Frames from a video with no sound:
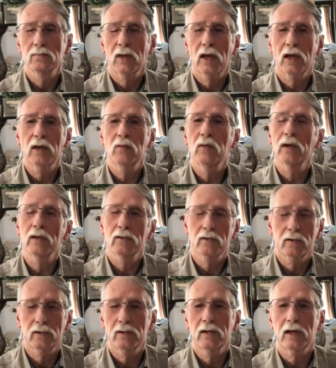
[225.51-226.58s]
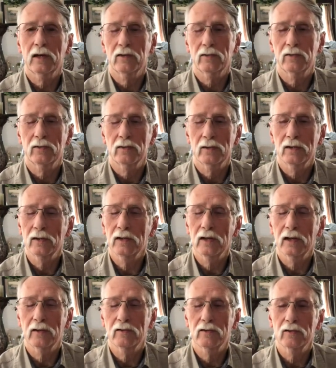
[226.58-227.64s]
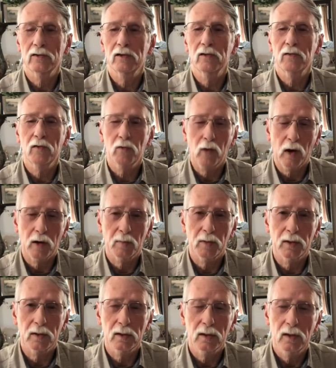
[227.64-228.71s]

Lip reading: He went to the desert of Arabia,